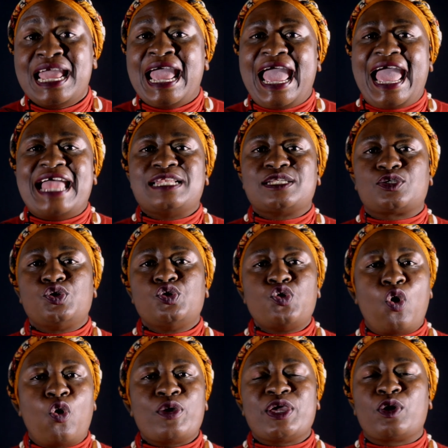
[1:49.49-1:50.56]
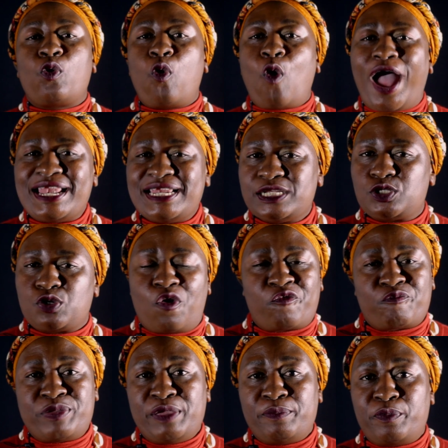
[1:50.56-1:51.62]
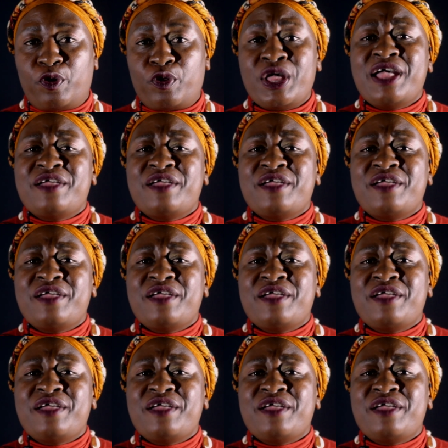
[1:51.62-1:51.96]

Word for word: and you know equality of people